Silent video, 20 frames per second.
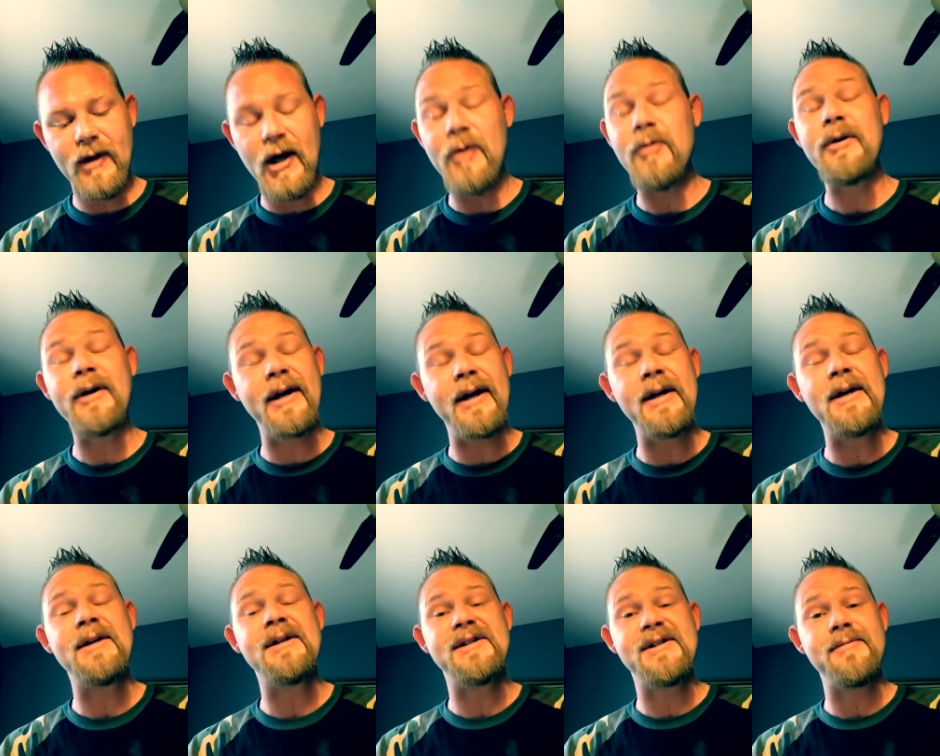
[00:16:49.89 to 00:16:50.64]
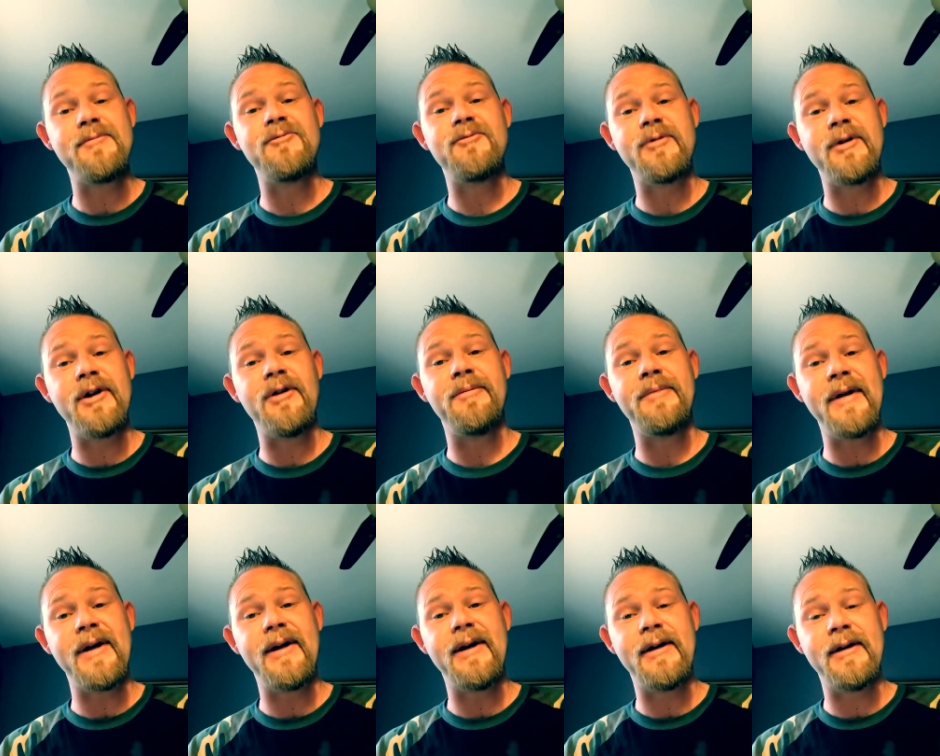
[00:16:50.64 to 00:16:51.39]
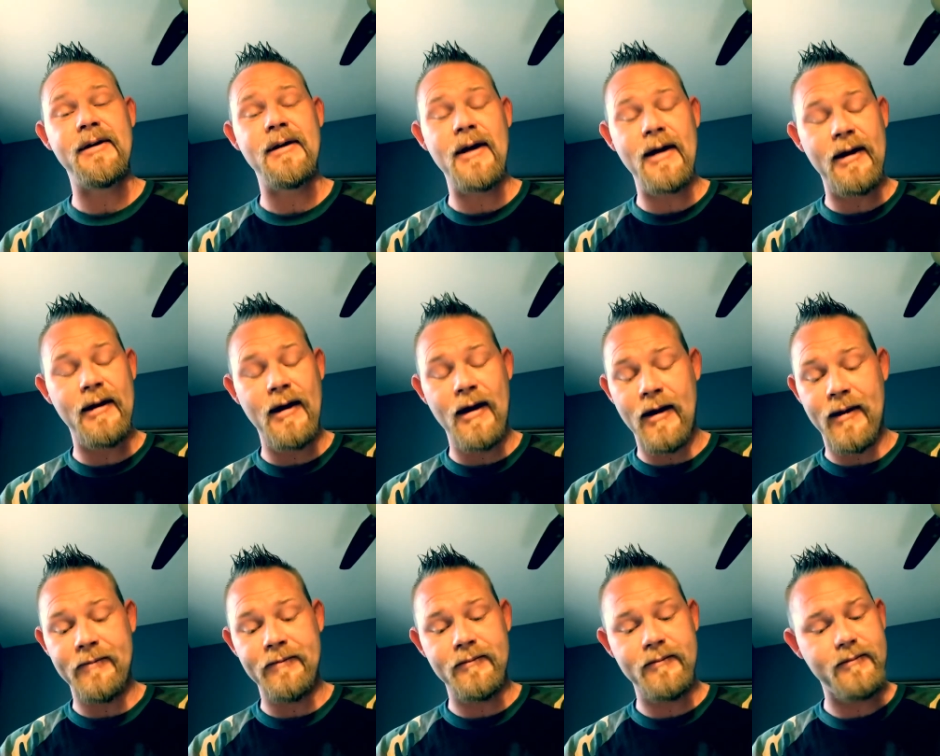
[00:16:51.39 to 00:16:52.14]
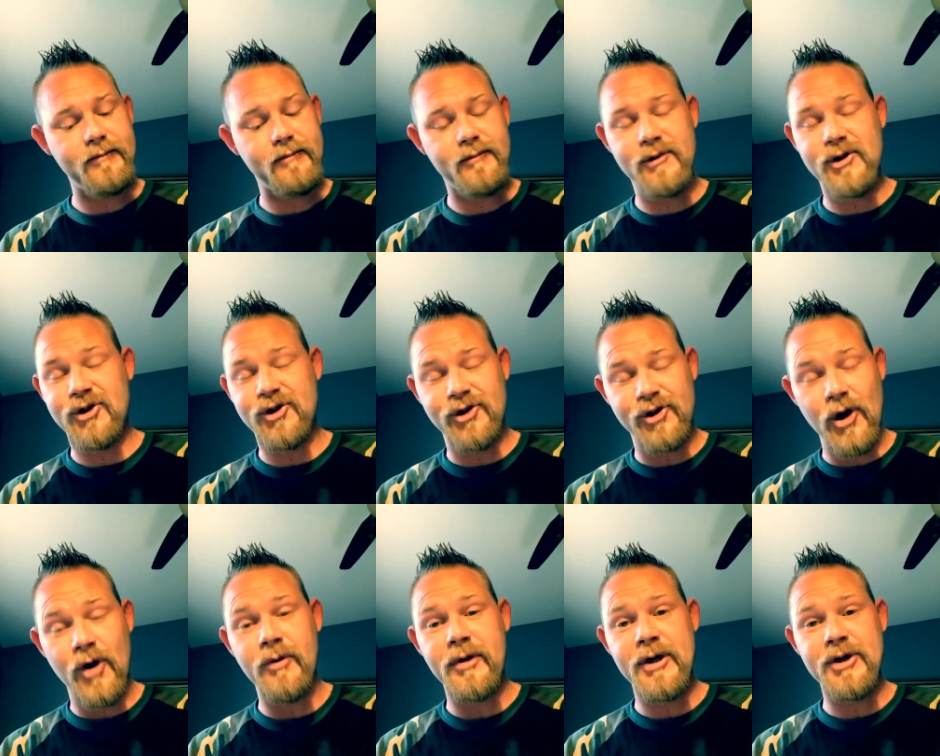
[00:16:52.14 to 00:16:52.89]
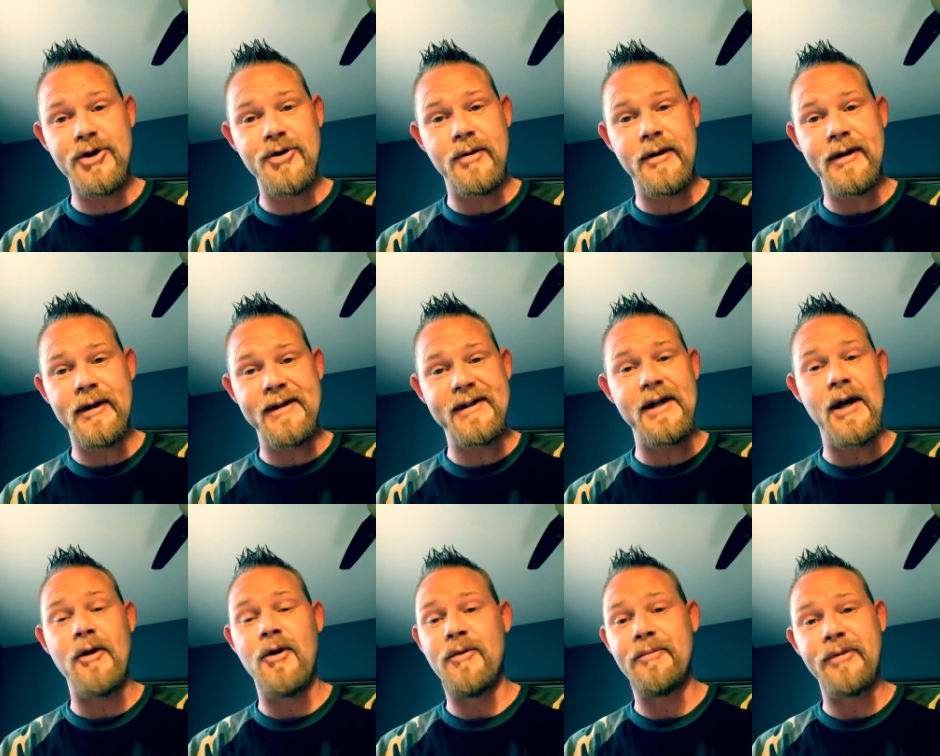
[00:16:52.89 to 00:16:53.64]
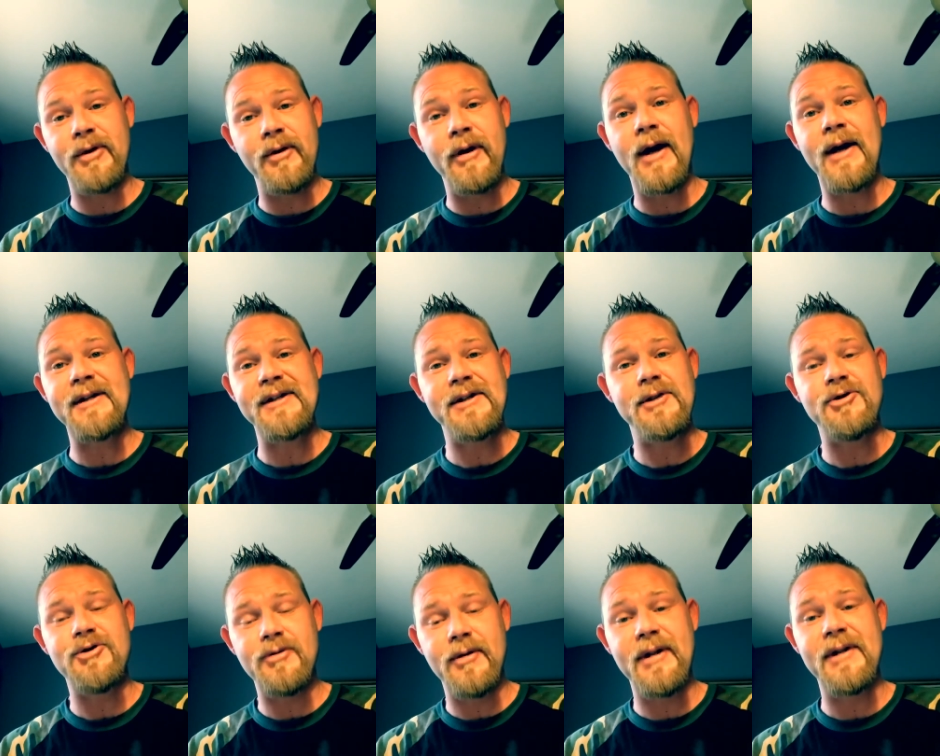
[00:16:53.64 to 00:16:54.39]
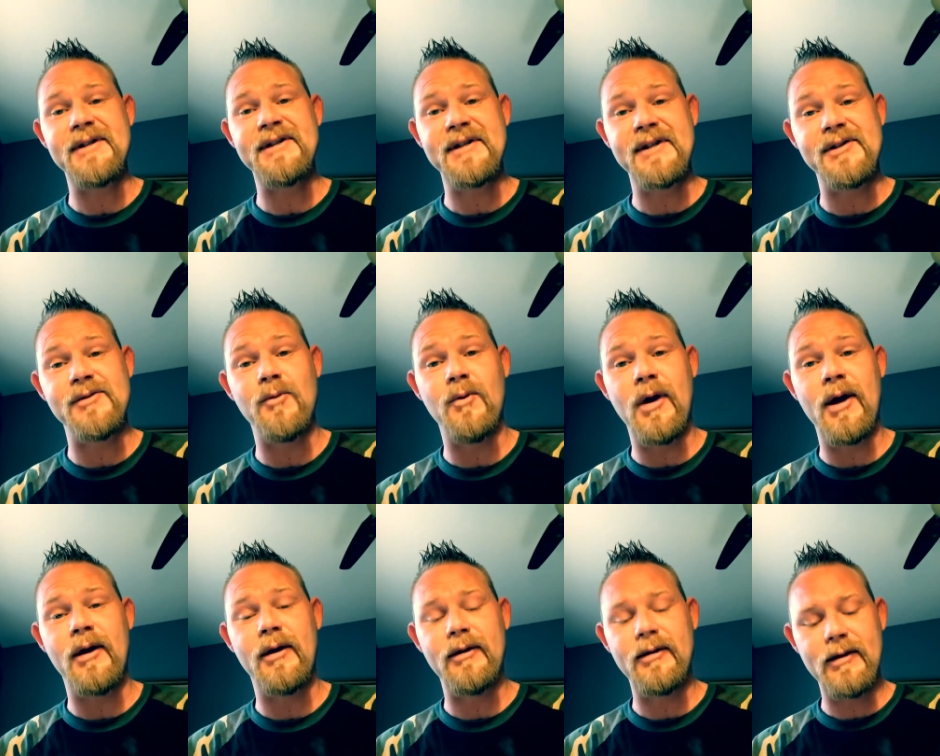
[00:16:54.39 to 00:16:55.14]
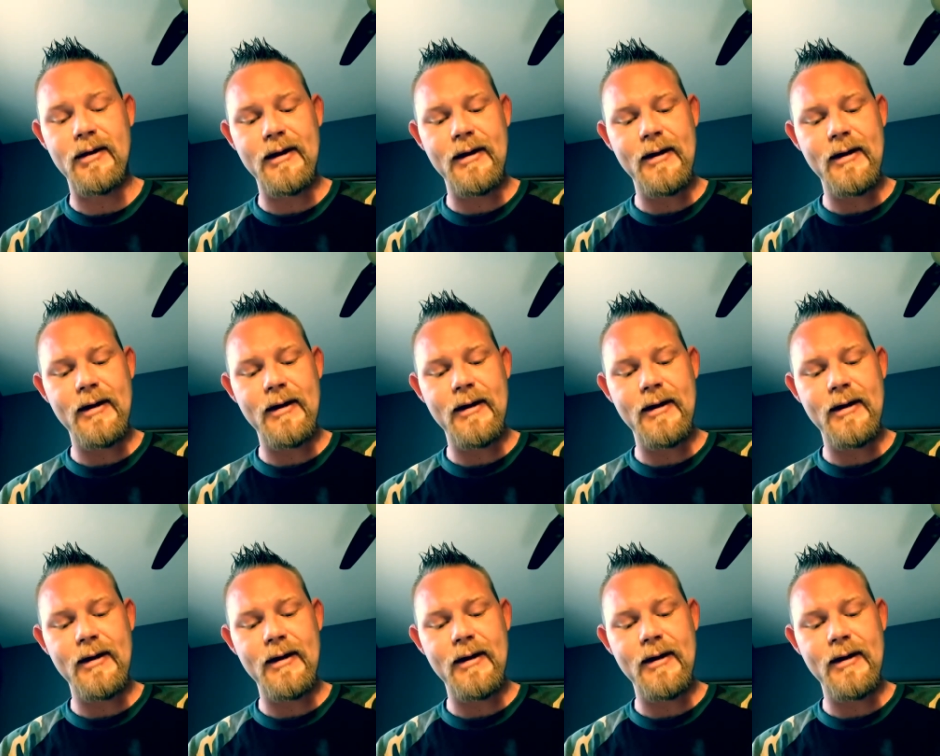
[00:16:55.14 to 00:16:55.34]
We're getting into some real meat here. I'm so enjoying this. I hope you guys enjoy this as well.